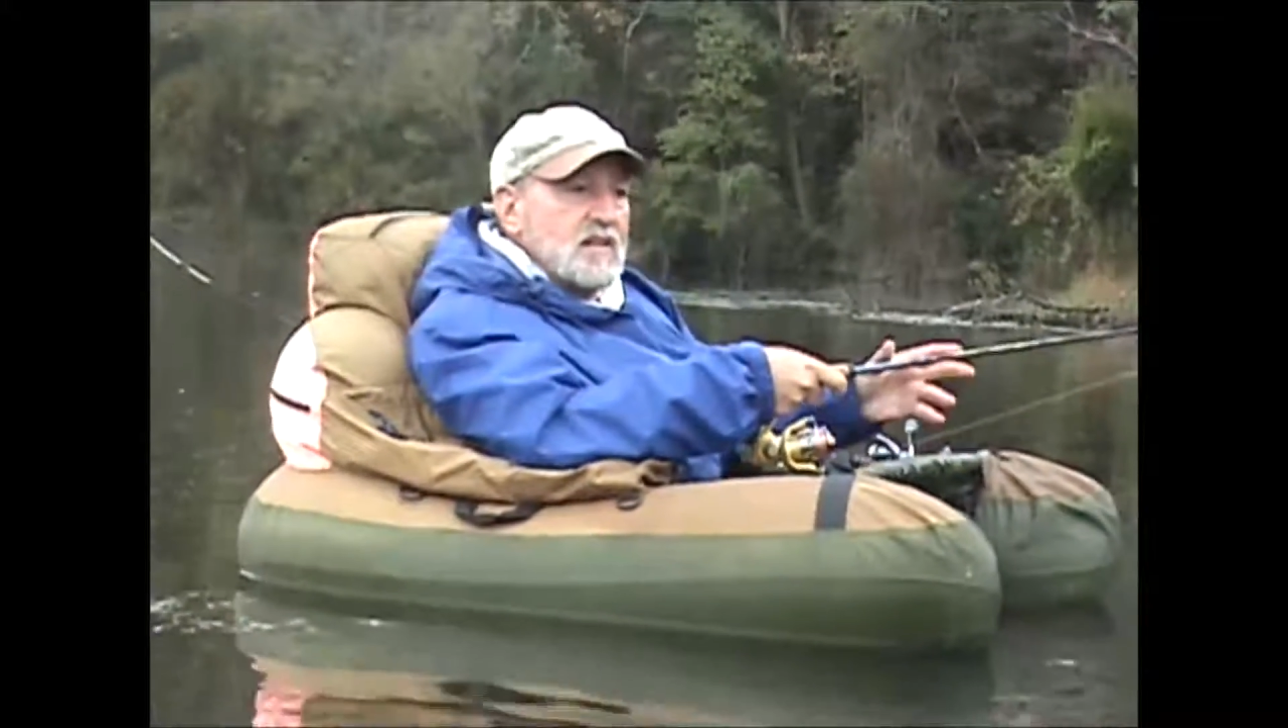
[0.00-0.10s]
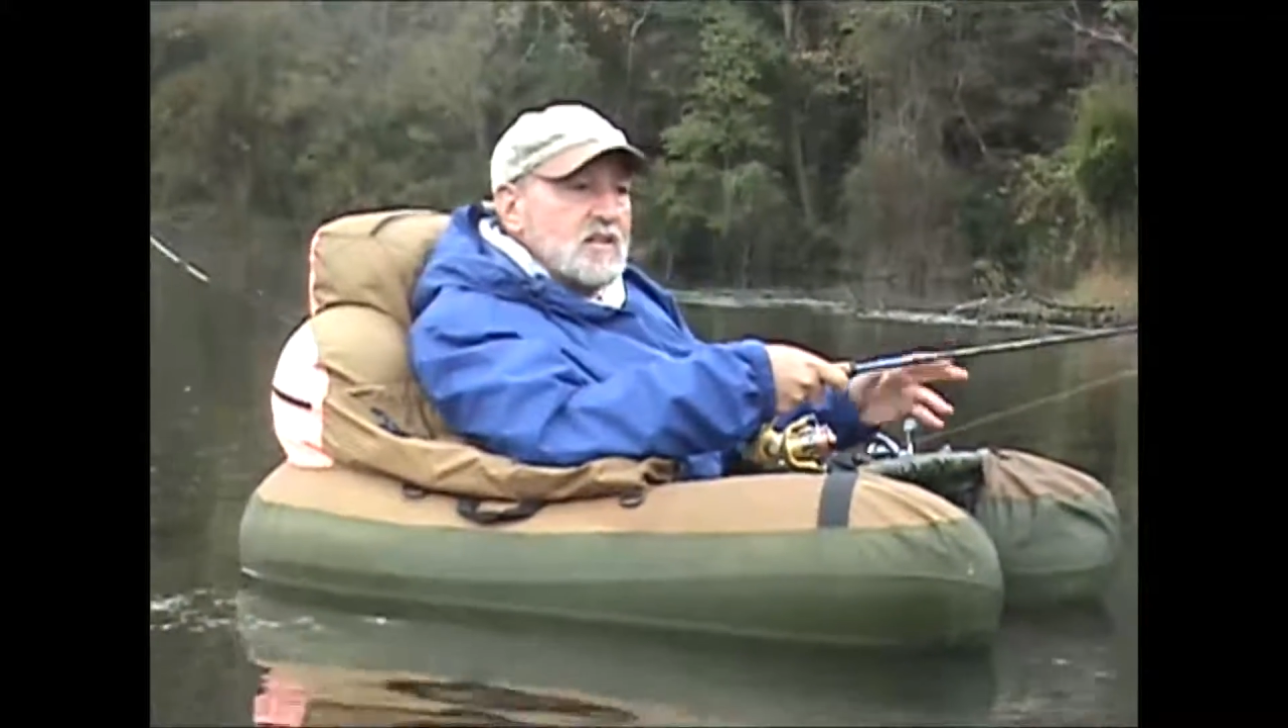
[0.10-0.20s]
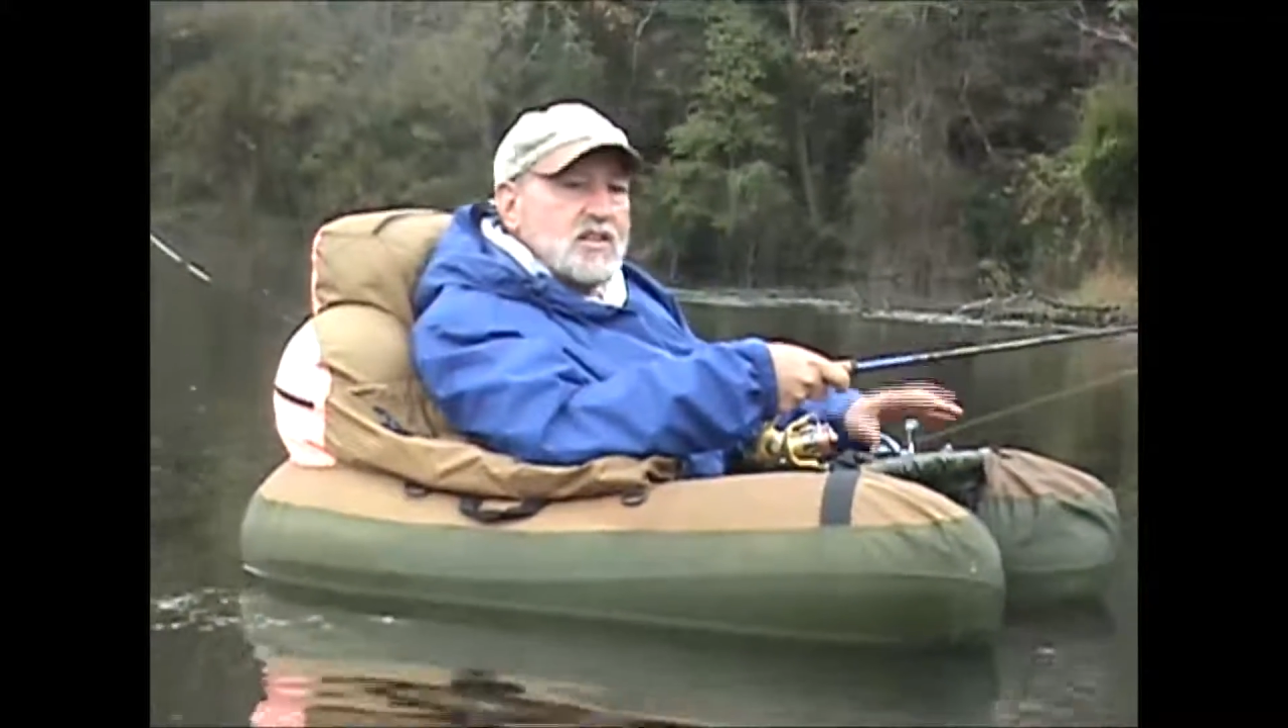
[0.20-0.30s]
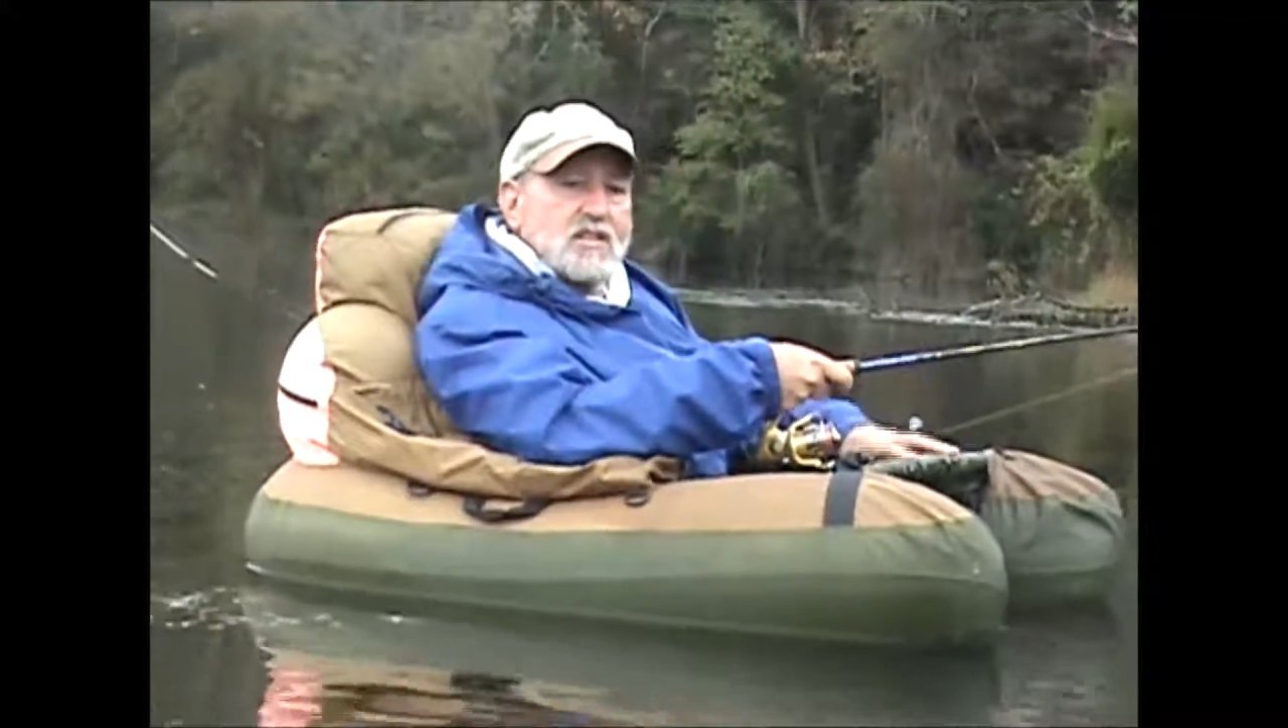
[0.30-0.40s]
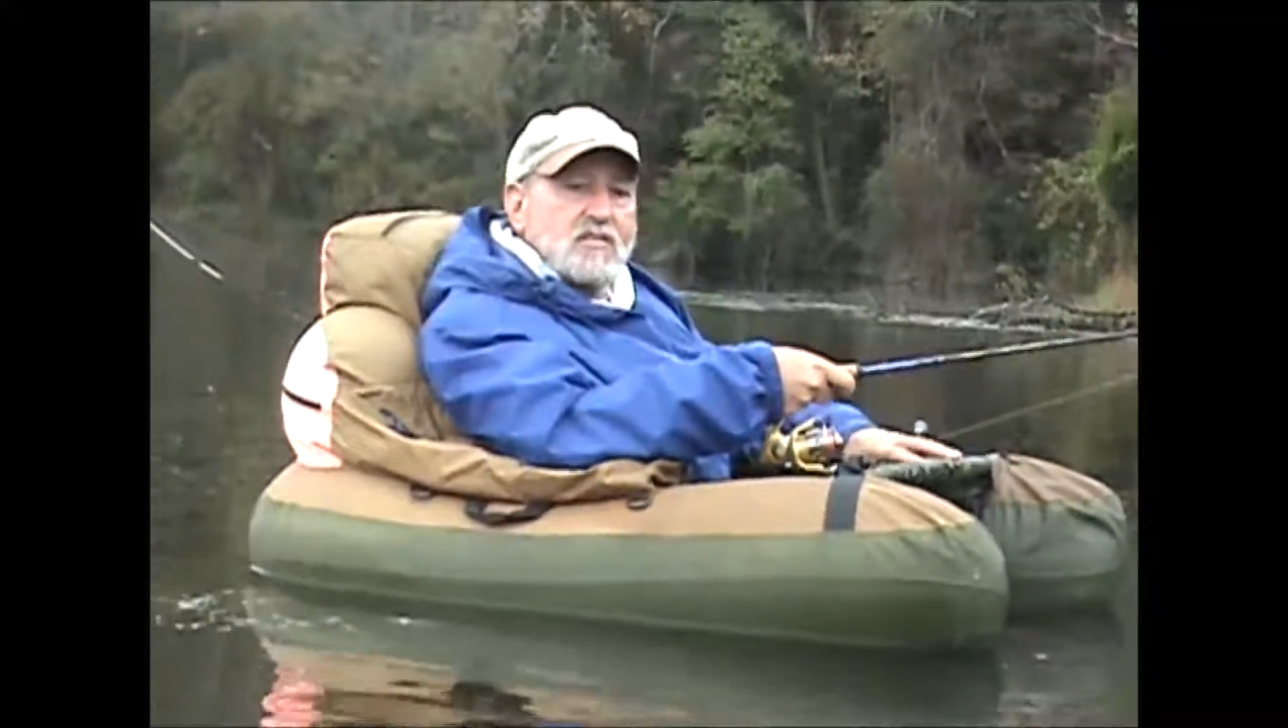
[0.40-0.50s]

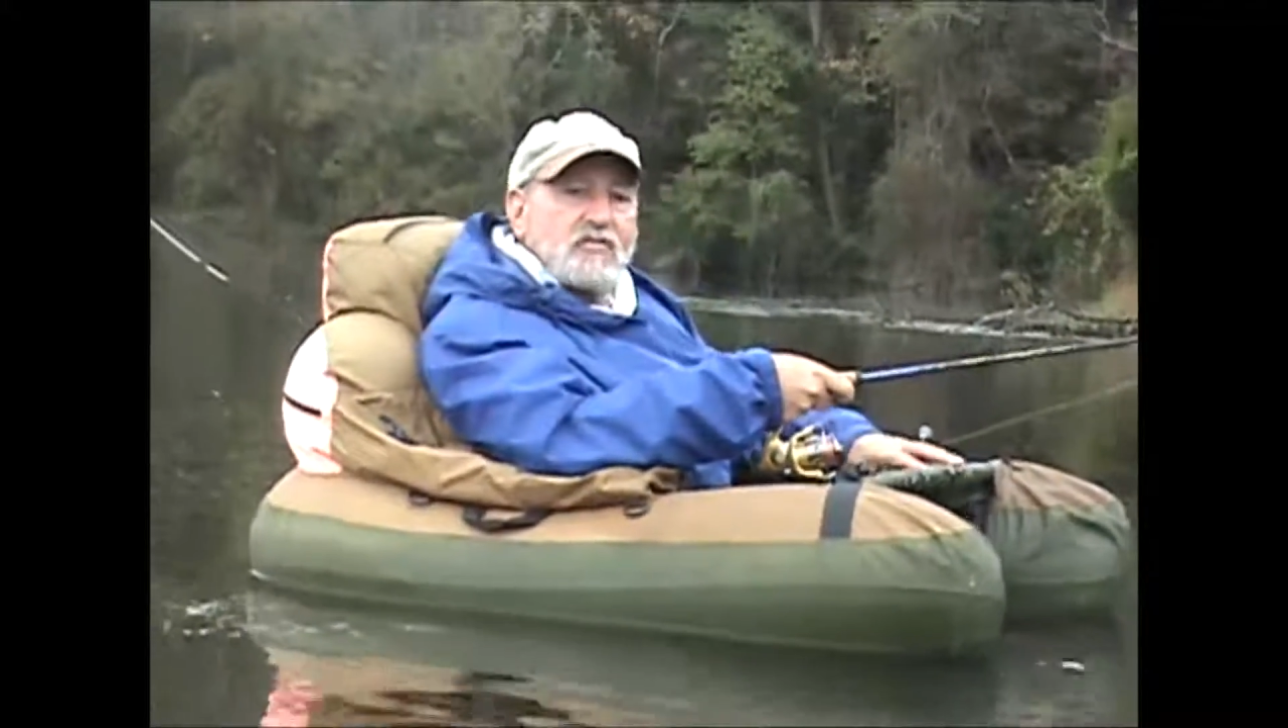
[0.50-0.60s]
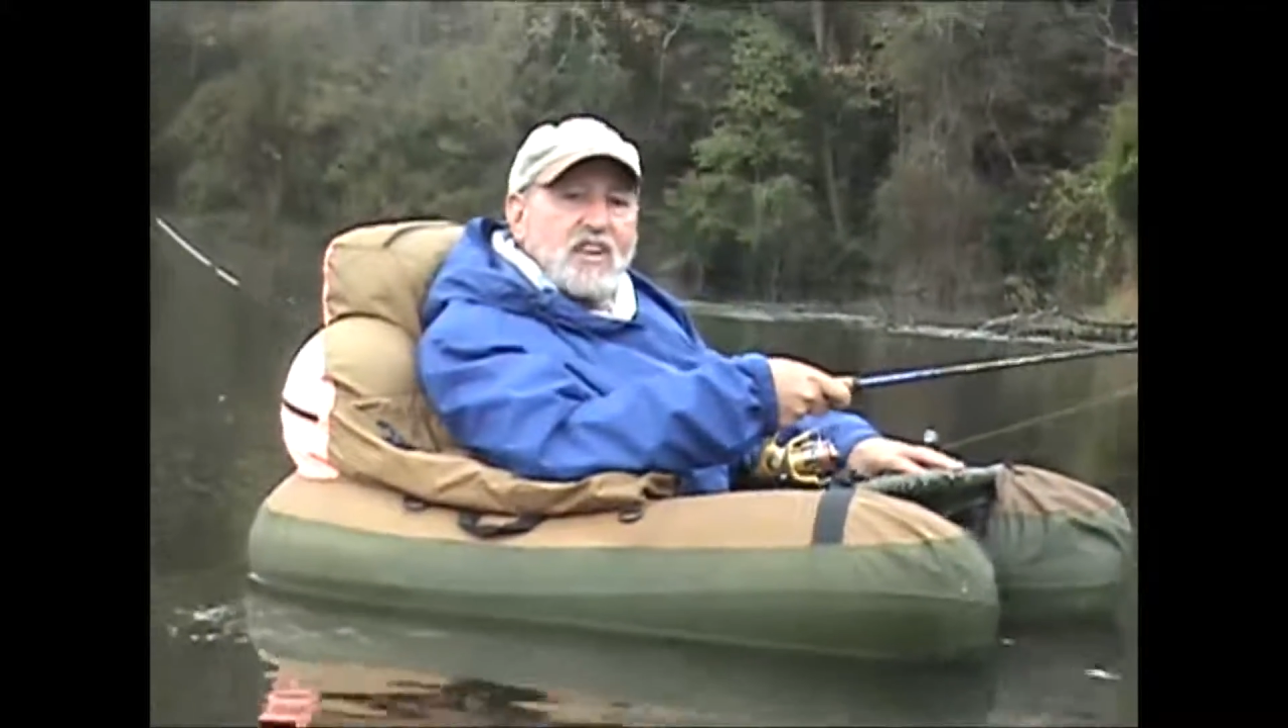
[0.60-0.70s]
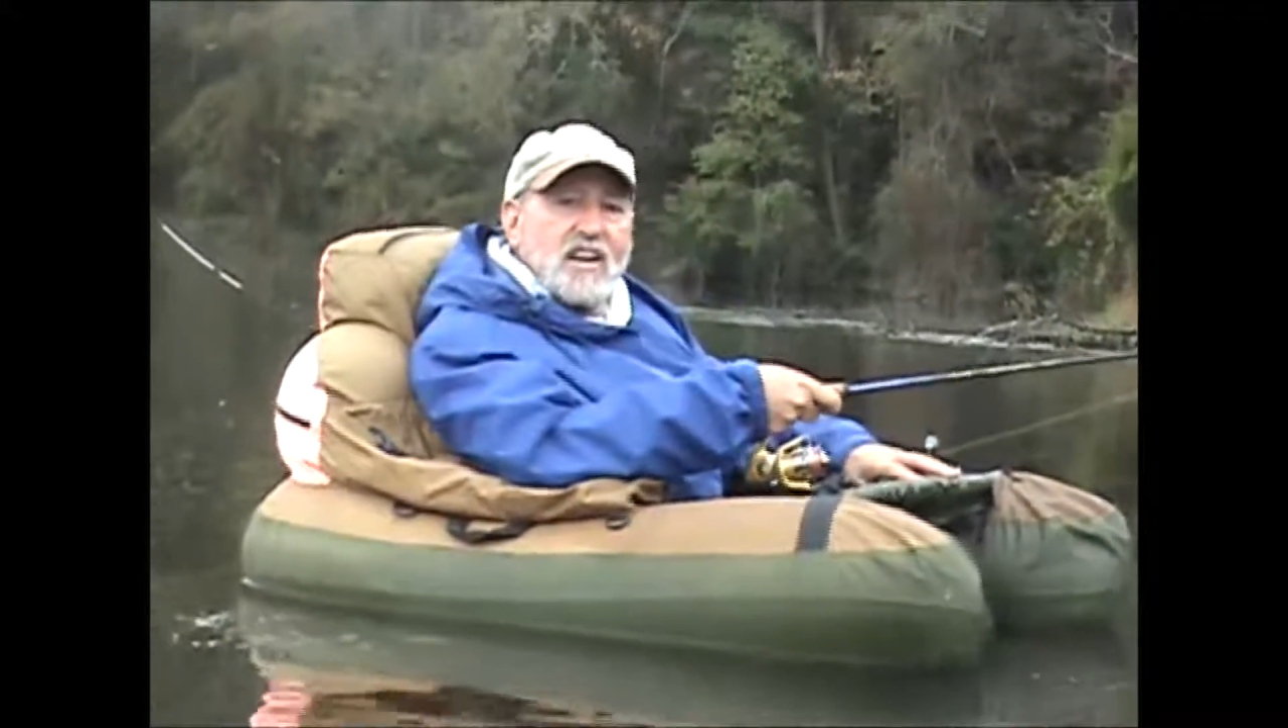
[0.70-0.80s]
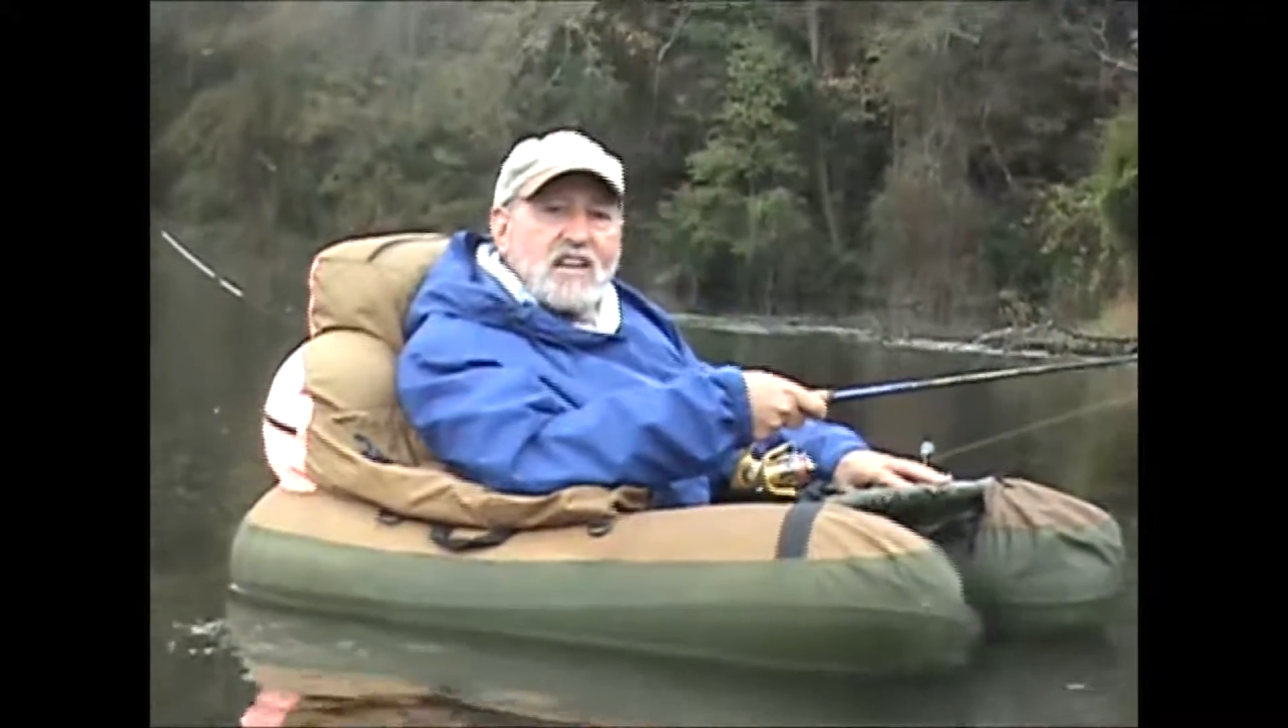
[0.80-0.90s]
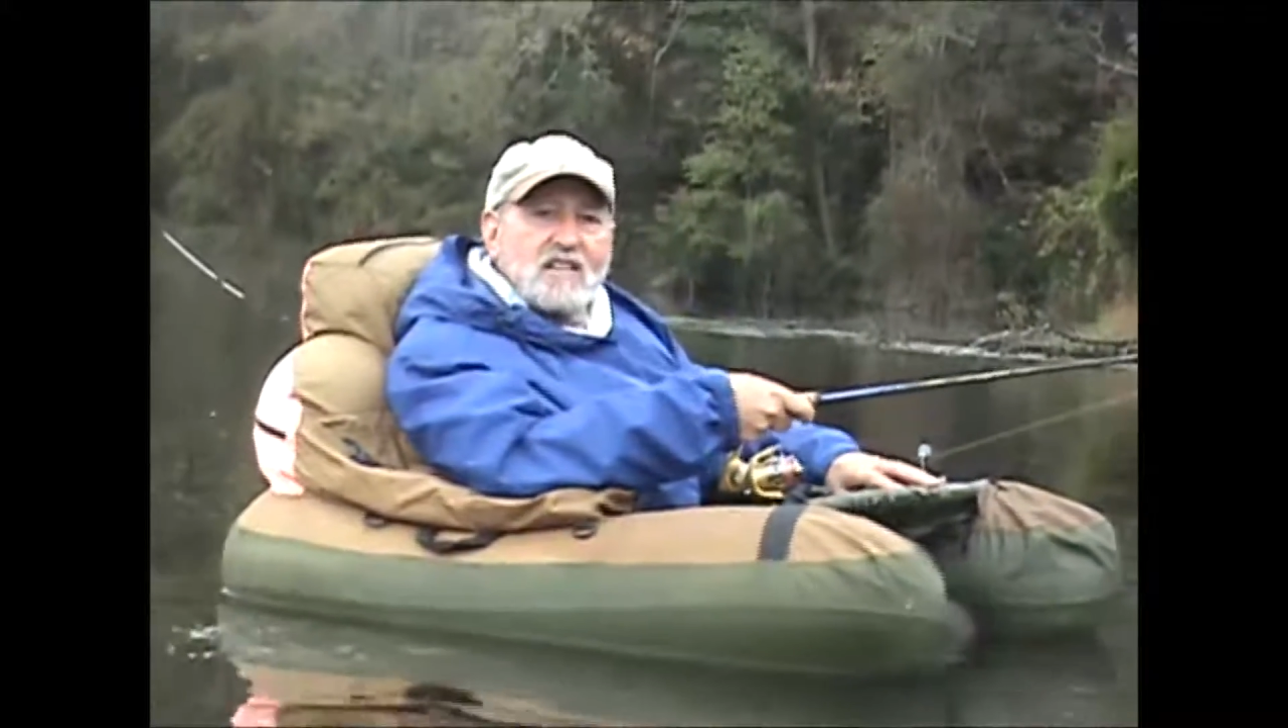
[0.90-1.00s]
You could
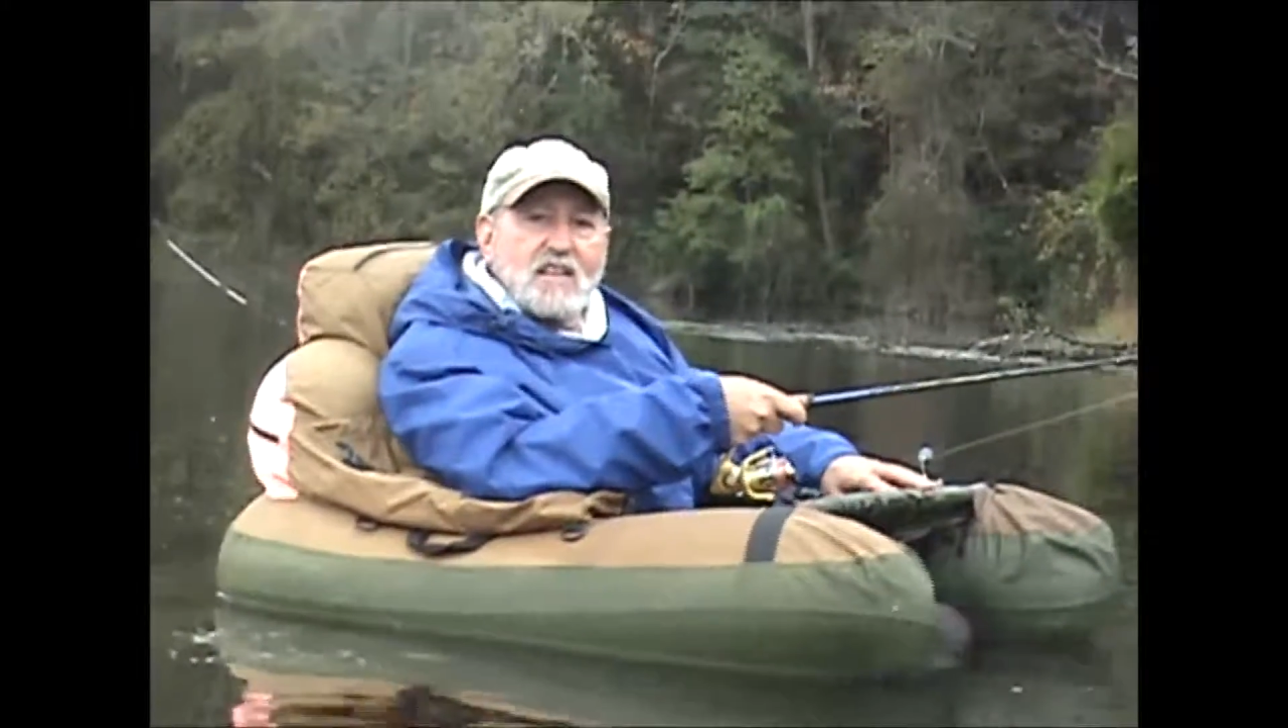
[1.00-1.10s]
deflate it,